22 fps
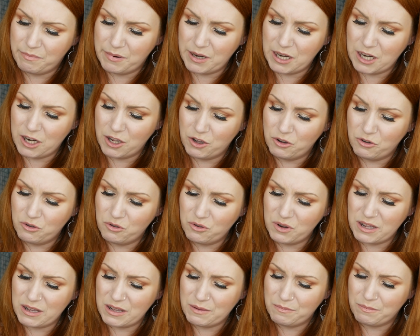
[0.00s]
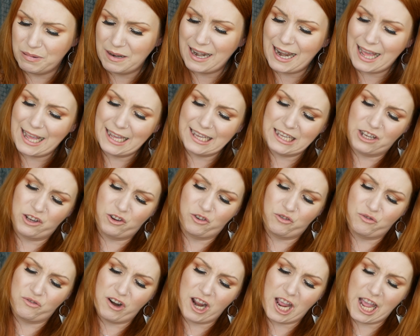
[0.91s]
bluey black
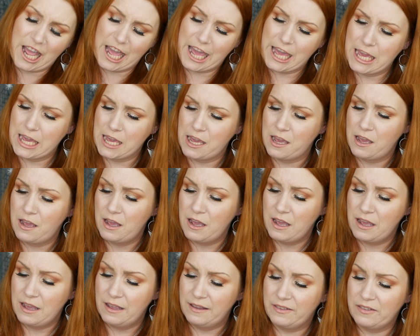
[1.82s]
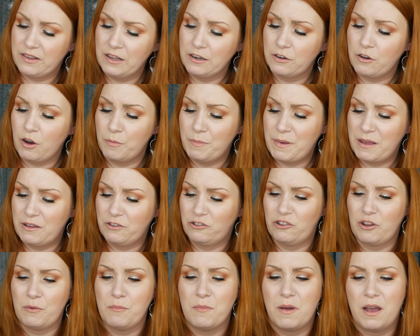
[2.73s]
grey. It's still got a bit of
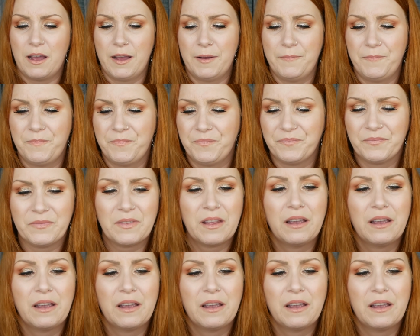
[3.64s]
shimmer. I'm